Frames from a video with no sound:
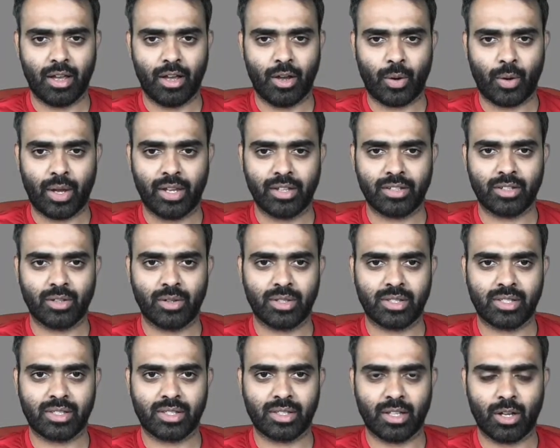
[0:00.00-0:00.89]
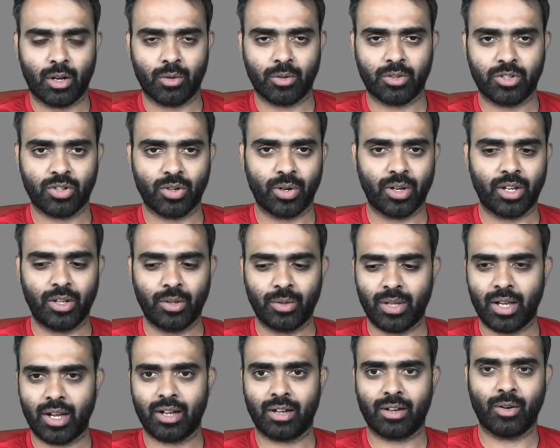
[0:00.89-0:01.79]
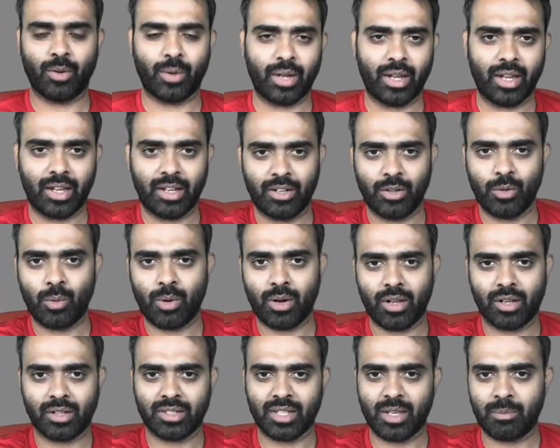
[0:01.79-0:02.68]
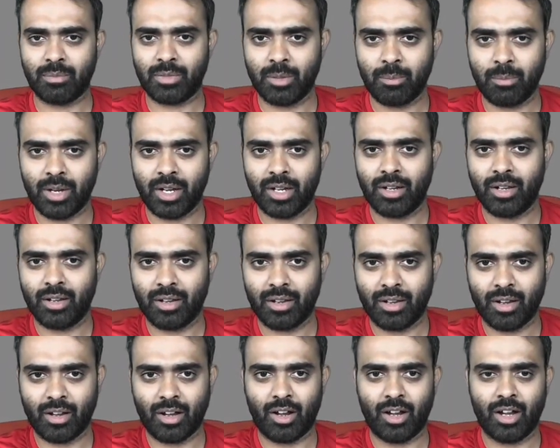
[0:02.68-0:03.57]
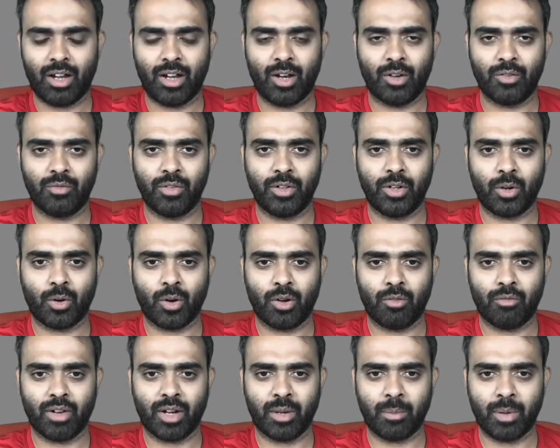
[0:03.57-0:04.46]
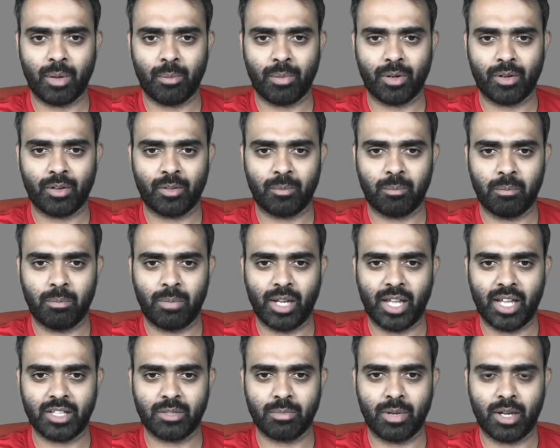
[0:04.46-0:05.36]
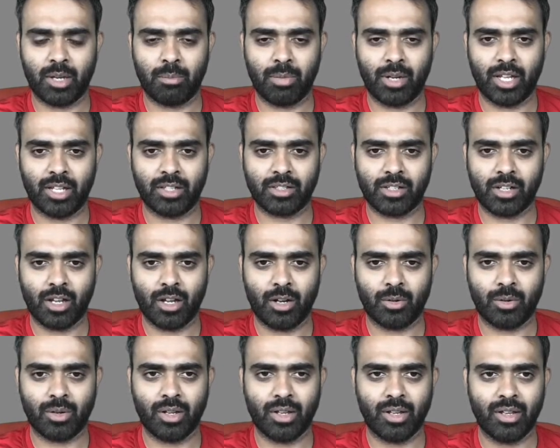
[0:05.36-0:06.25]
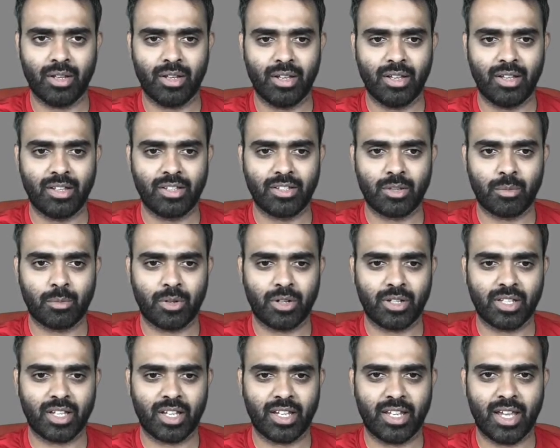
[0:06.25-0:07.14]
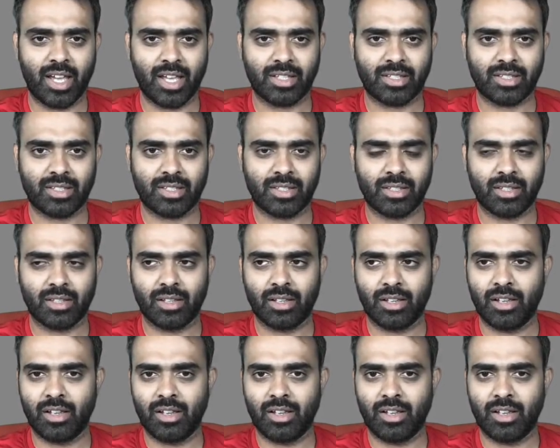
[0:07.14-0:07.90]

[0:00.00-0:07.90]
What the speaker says: Okay, so it's now showing you that, okay, do you want to accept the bid on VideoCoin white paper placed by Plain Snout? So I'm going to say yes.